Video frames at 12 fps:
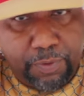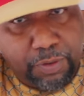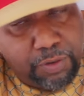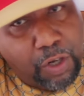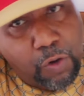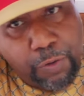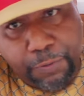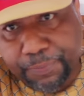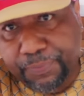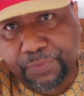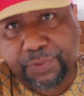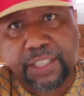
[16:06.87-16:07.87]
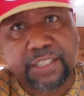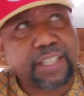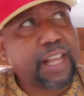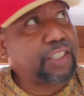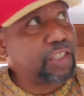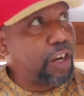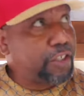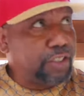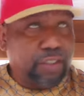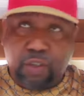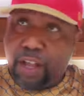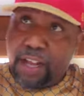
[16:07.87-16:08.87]
so inside Sharky's,
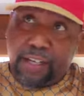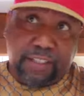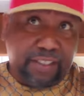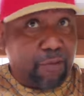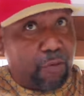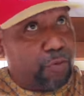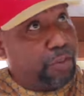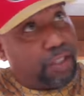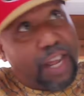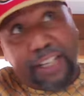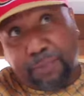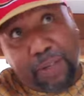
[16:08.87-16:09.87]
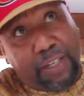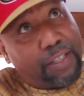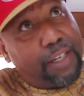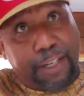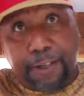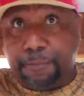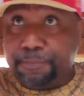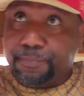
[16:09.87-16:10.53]
you know, had several rooms, a nice big club.